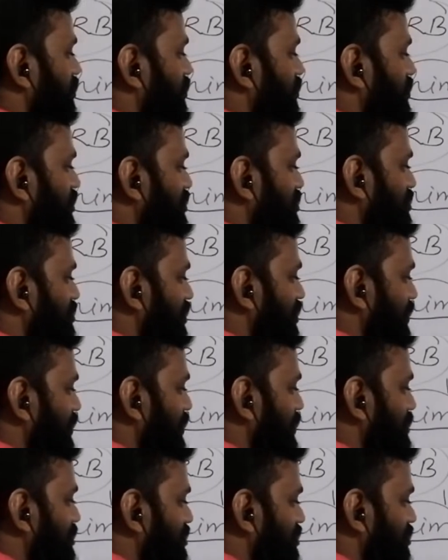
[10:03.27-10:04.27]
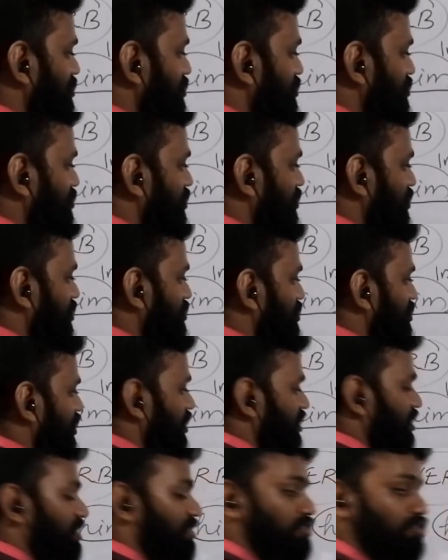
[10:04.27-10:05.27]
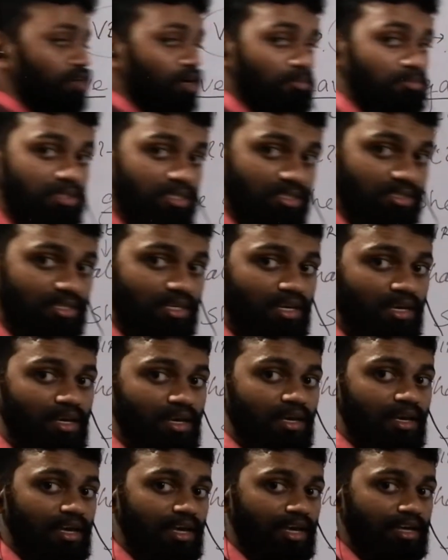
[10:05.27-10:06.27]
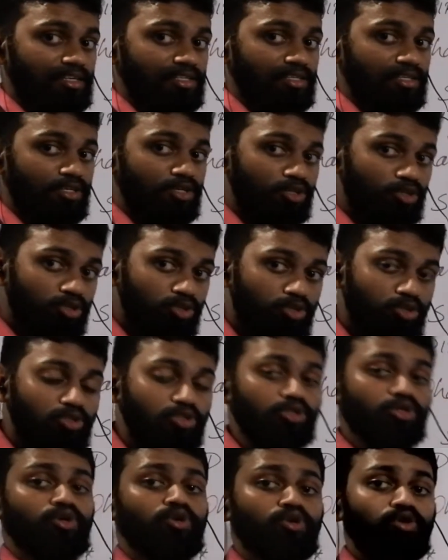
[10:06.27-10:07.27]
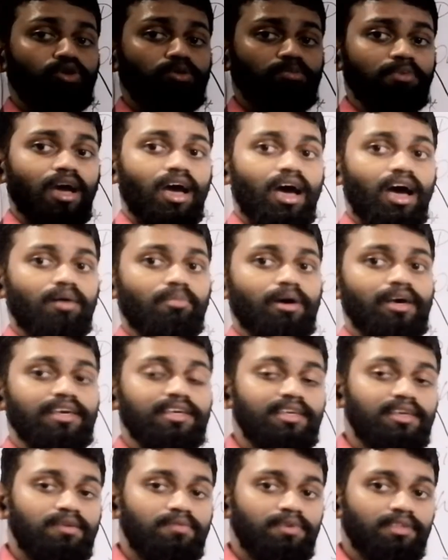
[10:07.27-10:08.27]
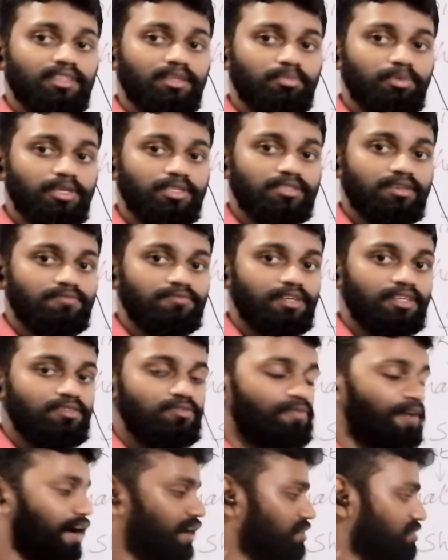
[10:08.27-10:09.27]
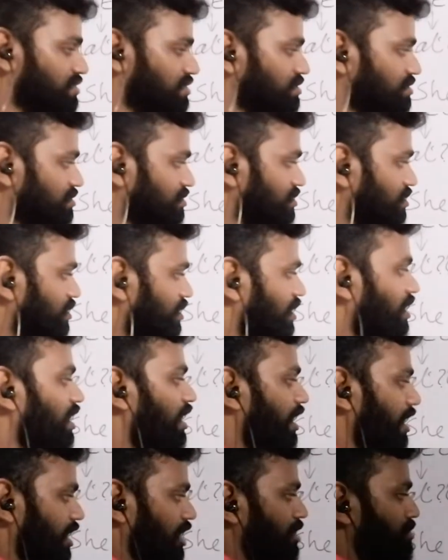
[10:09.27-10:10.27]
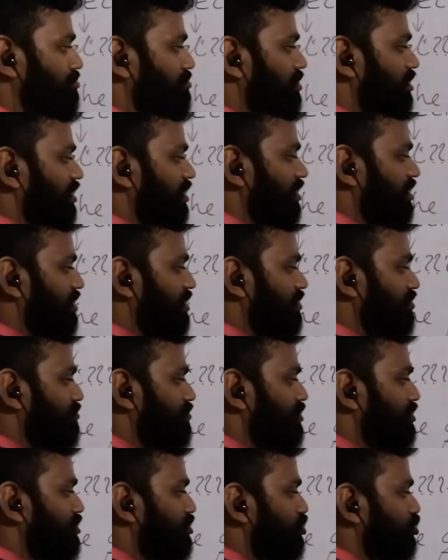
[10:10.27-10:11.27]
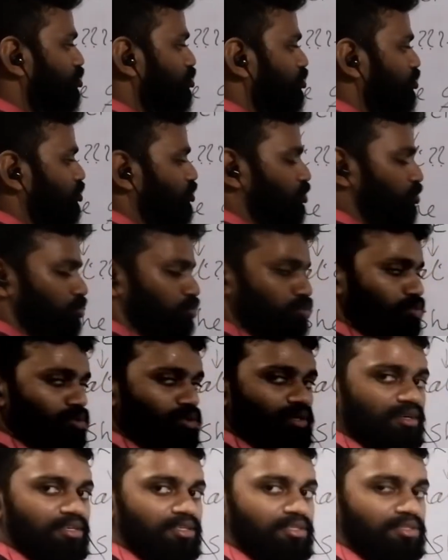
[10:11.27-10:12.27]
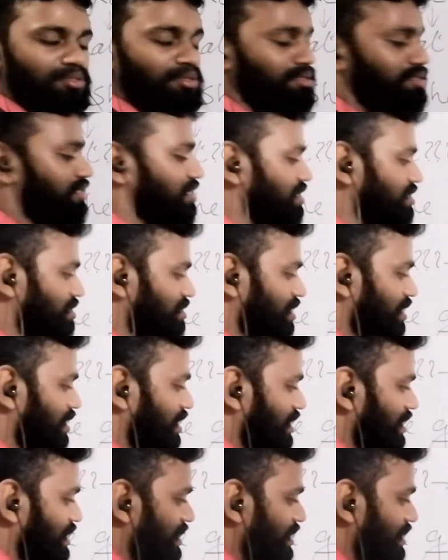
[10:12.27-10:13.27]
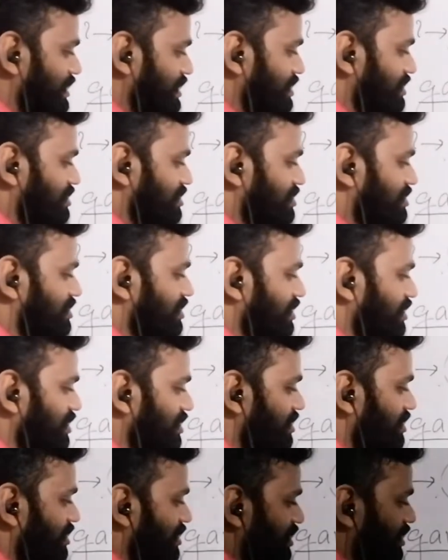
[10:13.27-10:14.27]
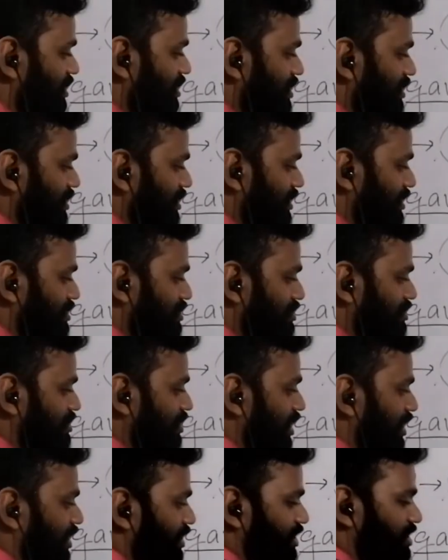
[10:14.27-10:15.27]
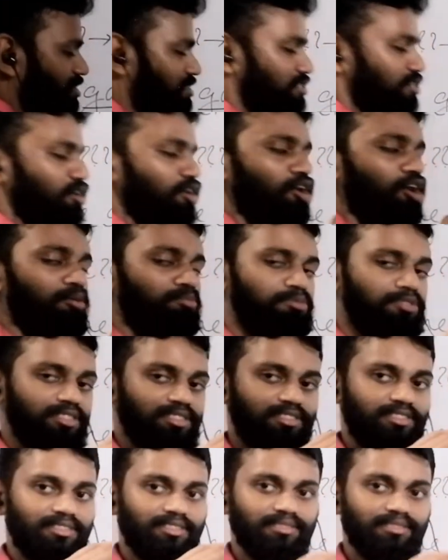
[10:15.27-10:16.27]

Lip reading: this is the direct object, And to whom am I giving the piece of advice? I am giving you. So this is the indirect object.